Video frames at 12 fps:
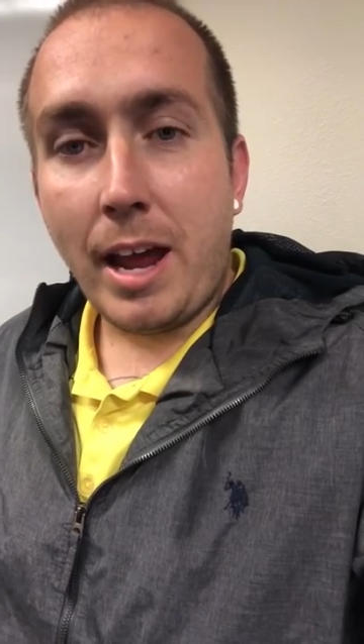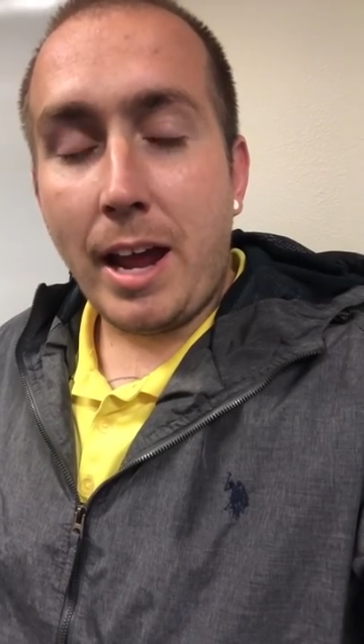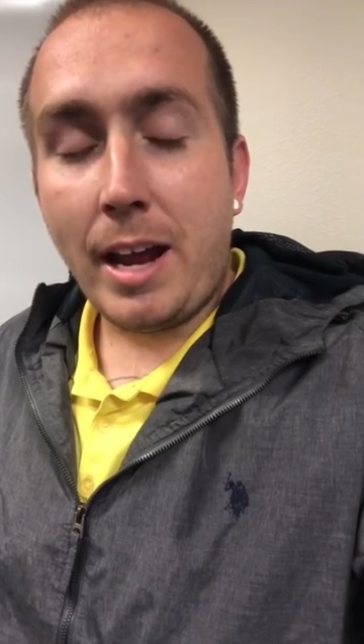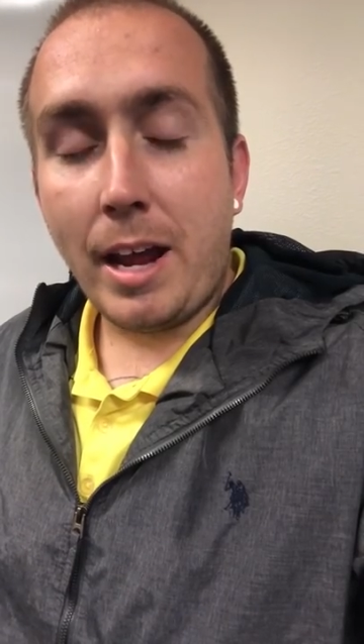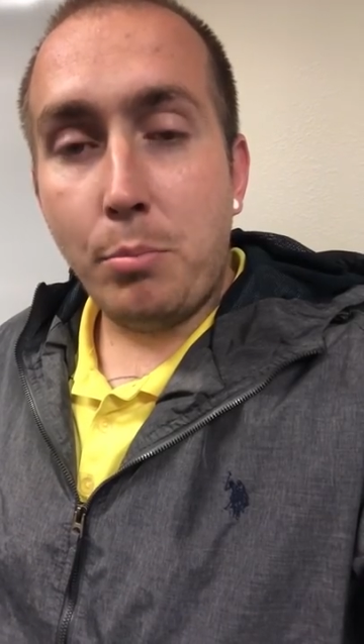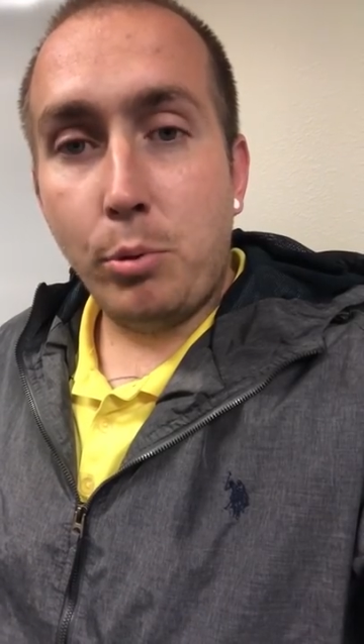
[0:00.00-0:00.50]

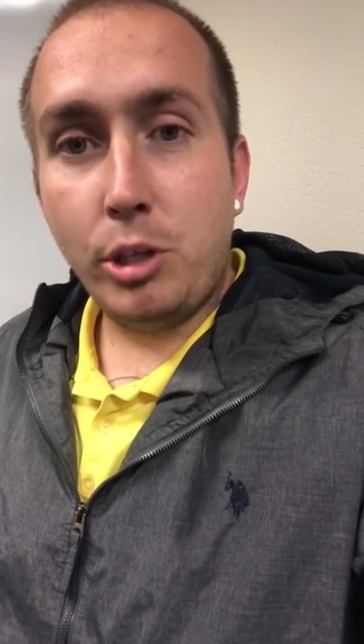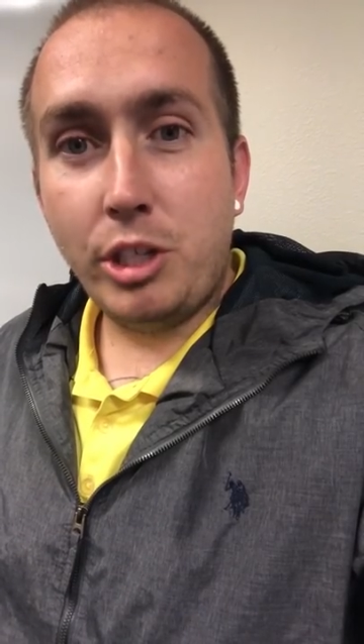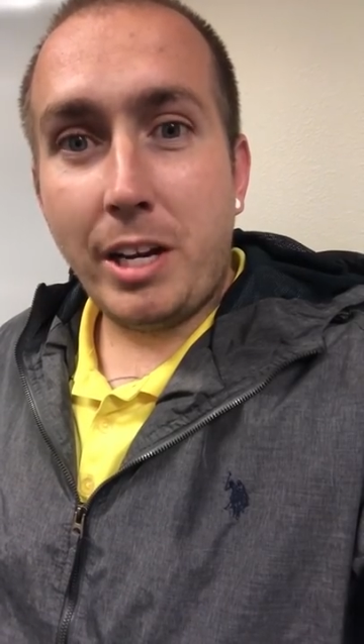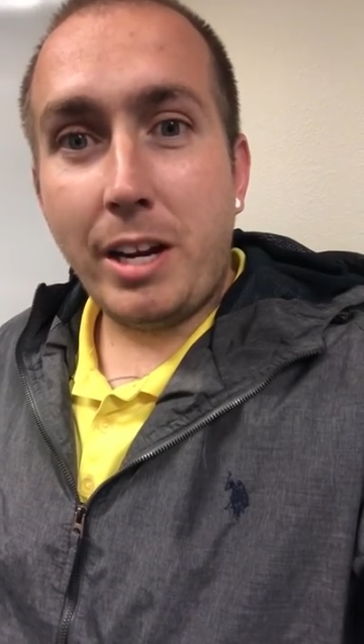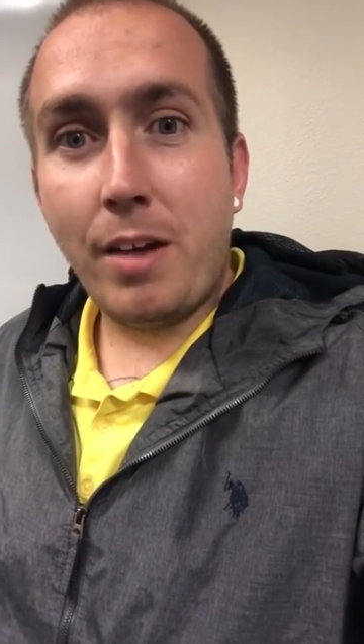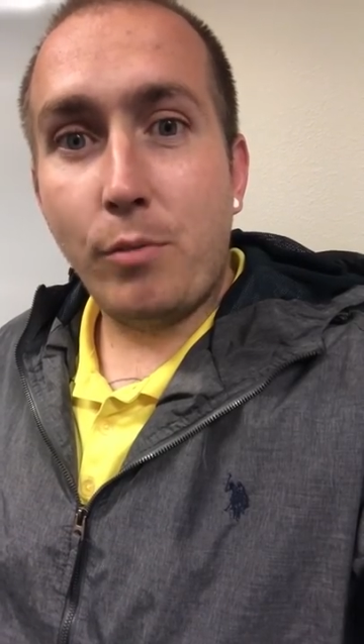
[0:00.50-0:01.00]
and I
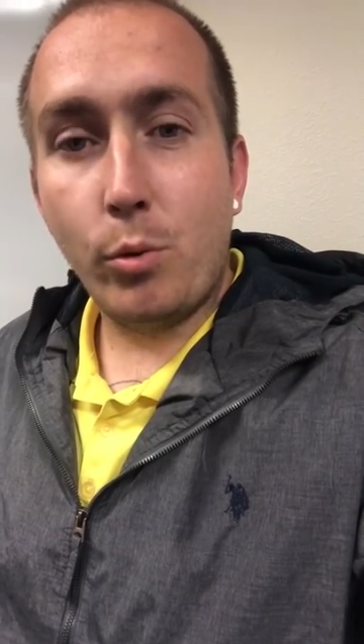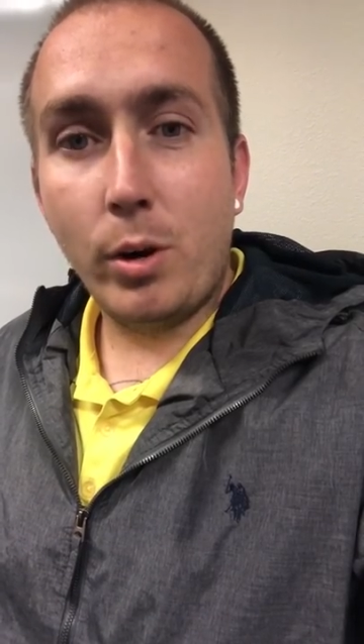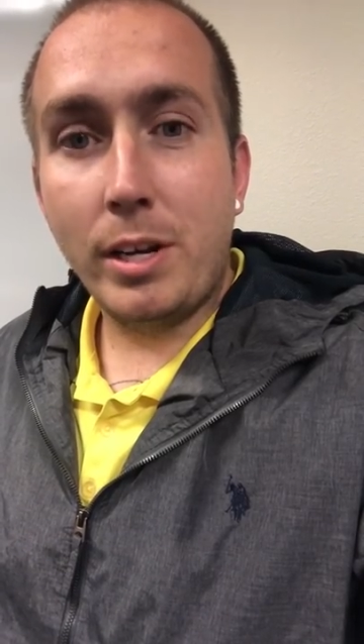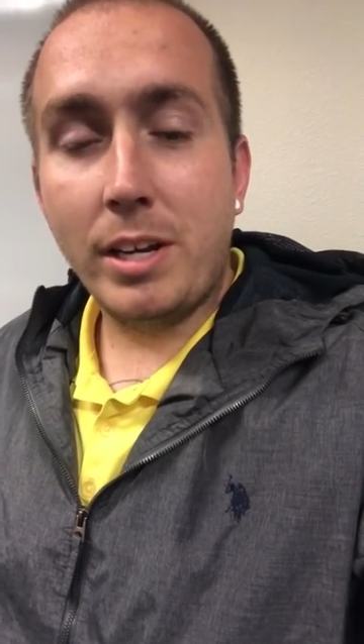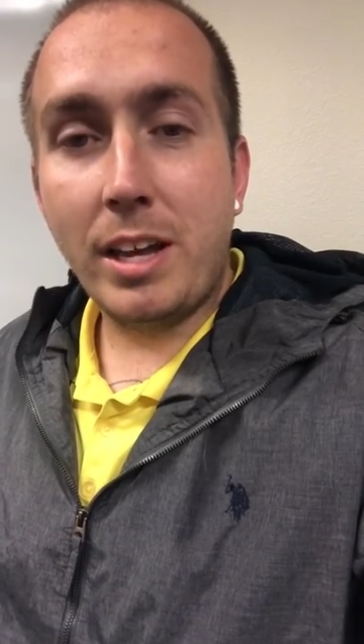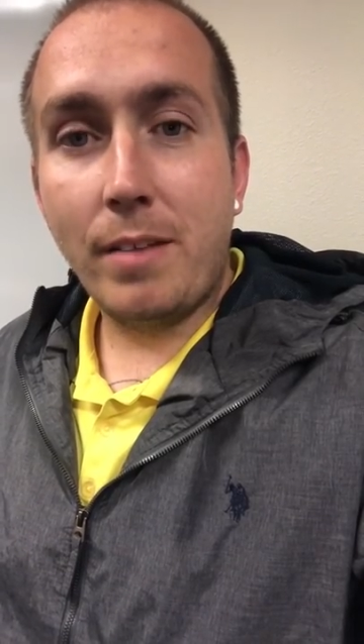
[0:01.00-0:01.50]
appreciate
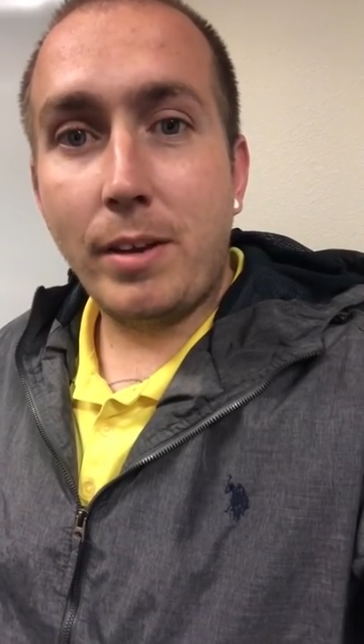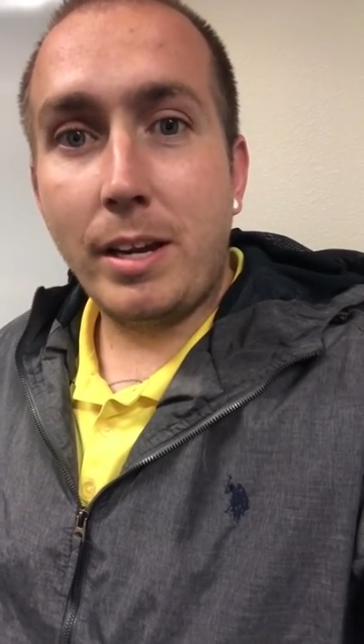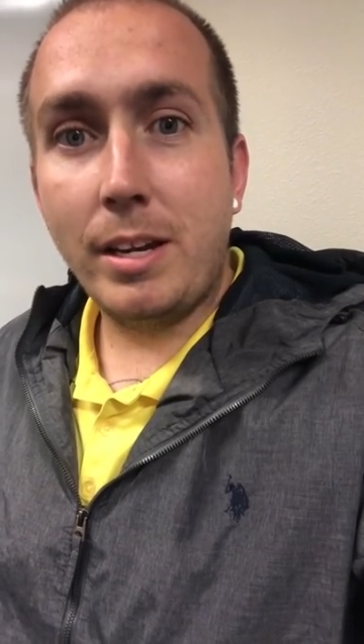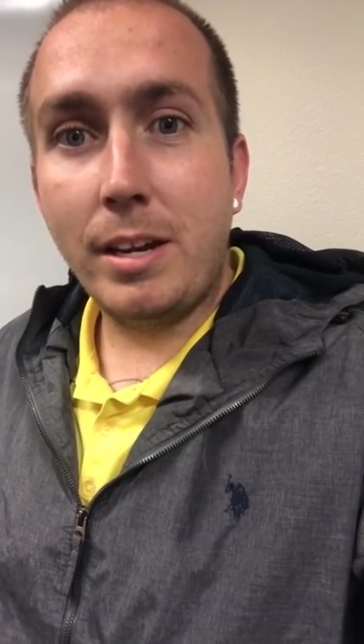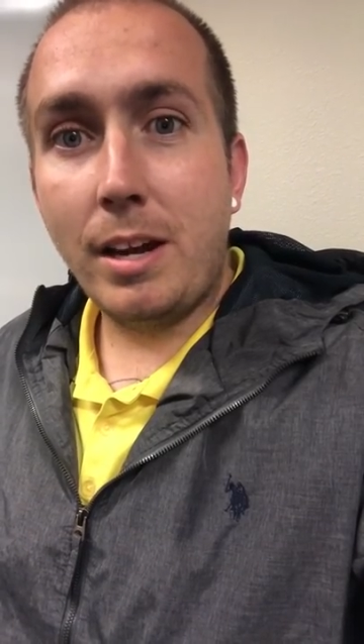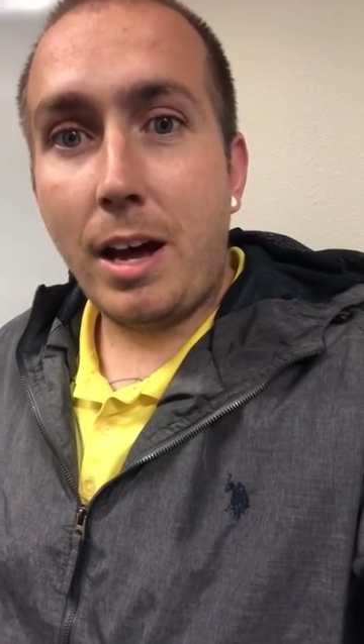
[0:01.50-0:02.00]
everyone
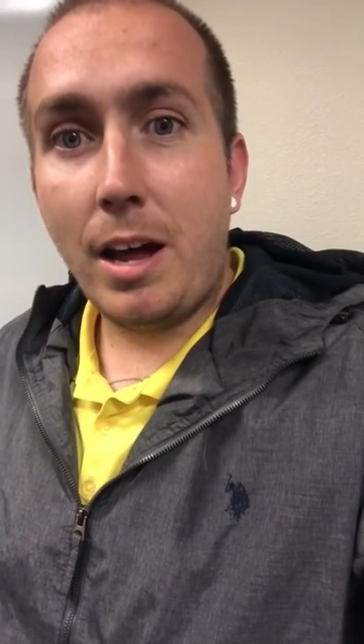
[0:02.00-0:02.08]
giving